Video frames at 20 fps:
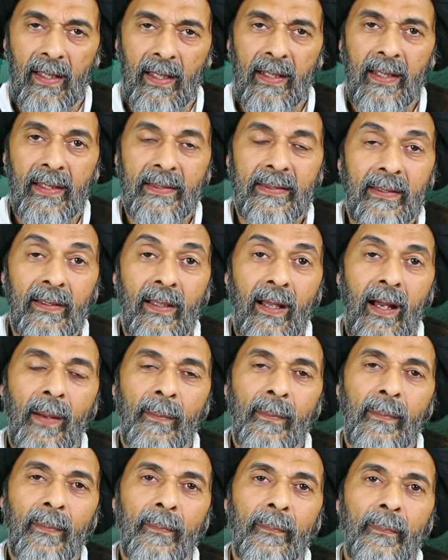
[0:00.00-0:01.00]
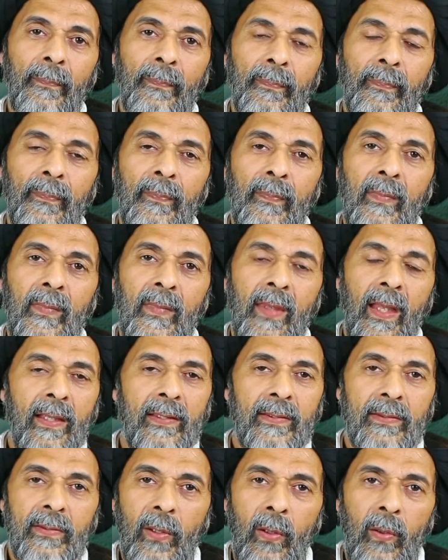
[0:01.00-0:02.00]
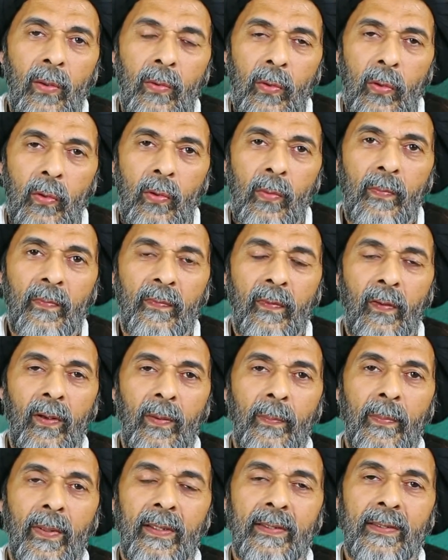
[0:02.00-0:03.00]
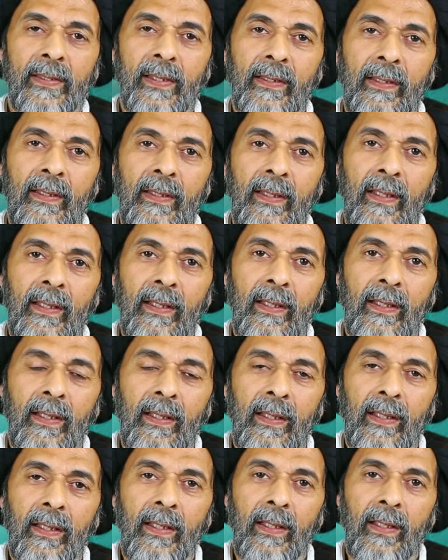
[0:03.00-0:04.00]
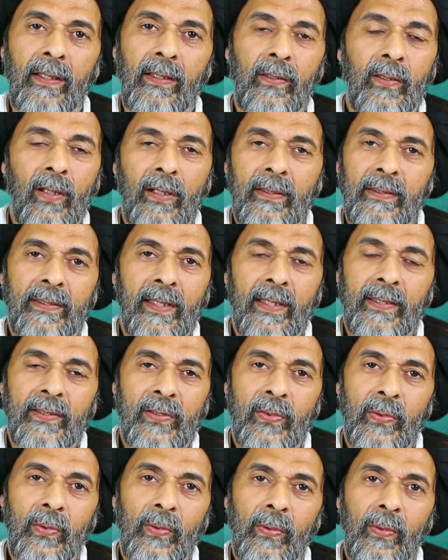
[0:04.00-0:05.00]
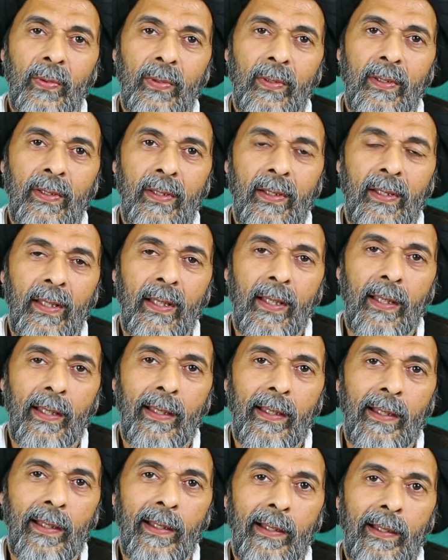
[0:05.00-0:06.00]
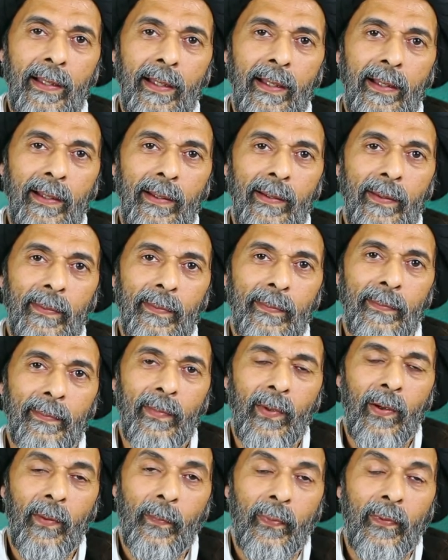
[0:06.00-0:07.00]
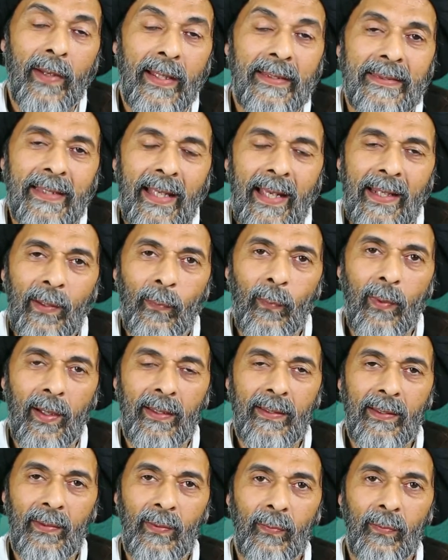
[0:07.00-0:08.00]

In Islam, there is no room for a person not just to oppress anyone,